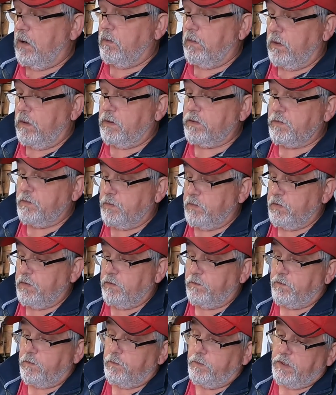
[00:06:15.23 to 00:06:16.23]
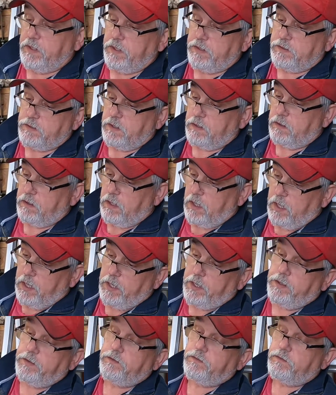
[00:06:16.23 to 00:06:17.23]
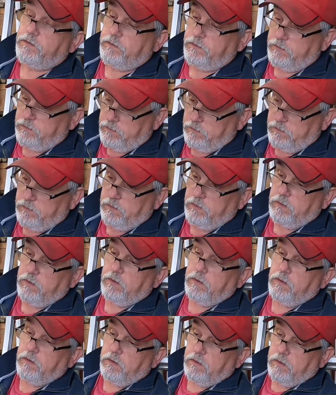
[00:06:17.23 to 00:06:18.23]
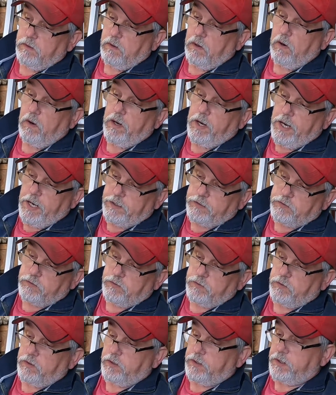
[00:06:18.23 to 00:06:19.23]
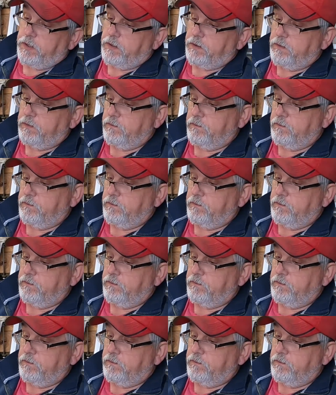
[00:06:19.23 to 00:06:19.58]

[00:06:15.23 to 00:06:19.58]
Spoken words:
Well, it's beautiful because the lines are natural looking.